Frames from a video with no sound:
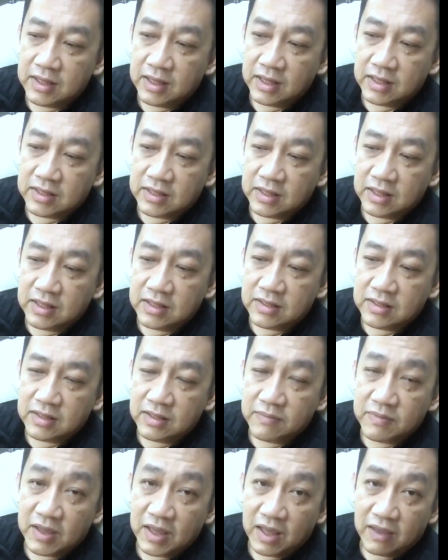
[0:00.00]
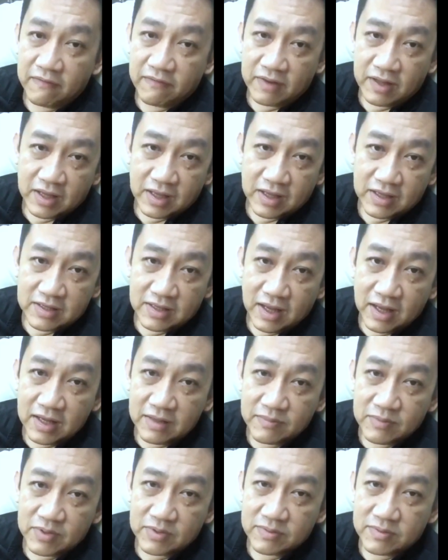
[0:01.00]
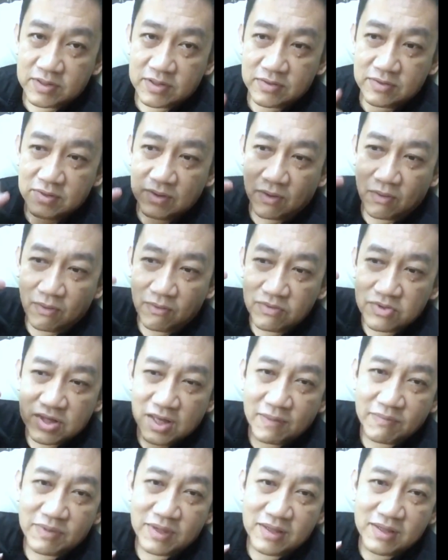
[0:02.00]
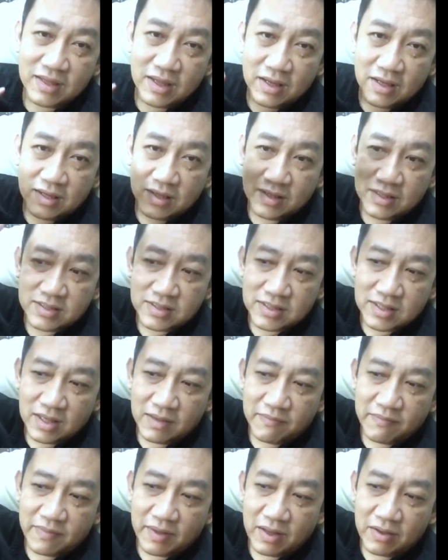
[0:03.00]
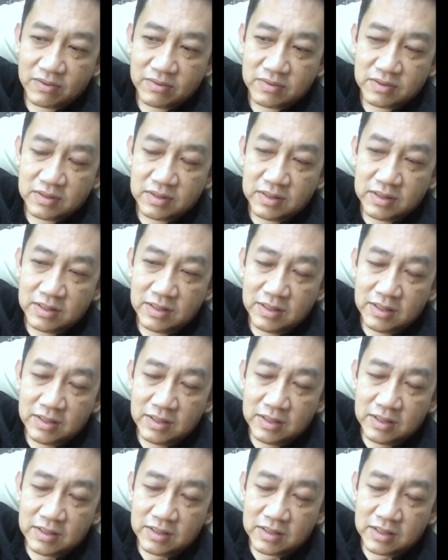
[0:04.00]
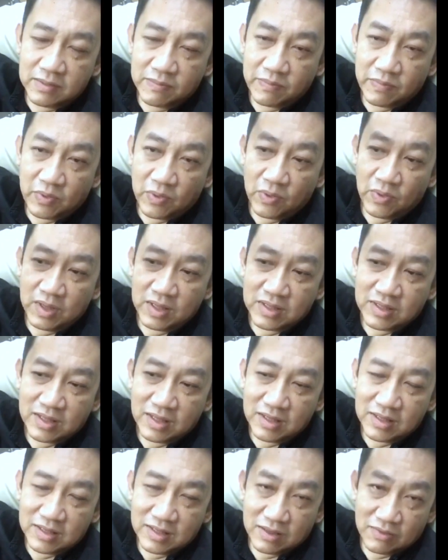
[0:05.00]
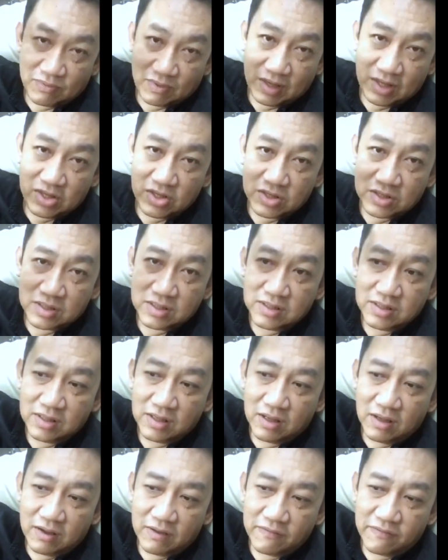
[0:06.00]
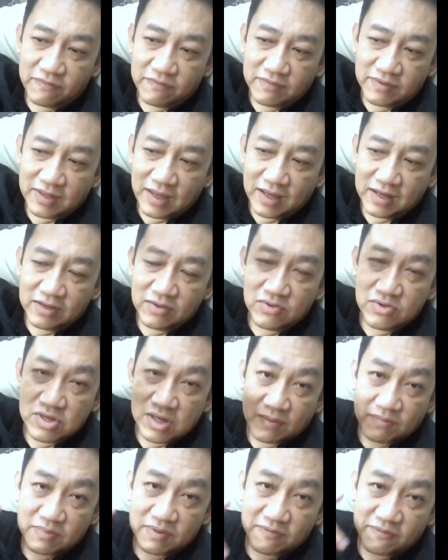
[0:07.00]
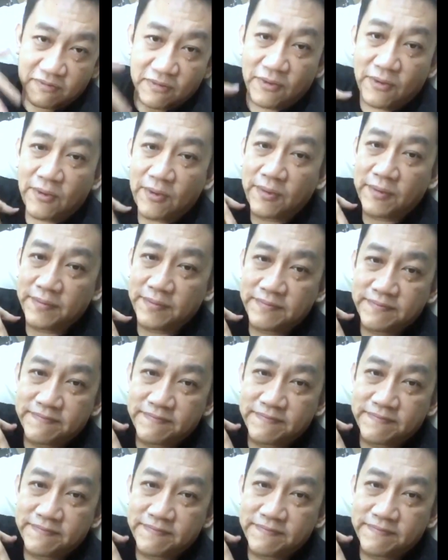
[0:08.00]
and then he behaved like an animal. So the whole chapter there is about the poetic narration of Daniel chapter 4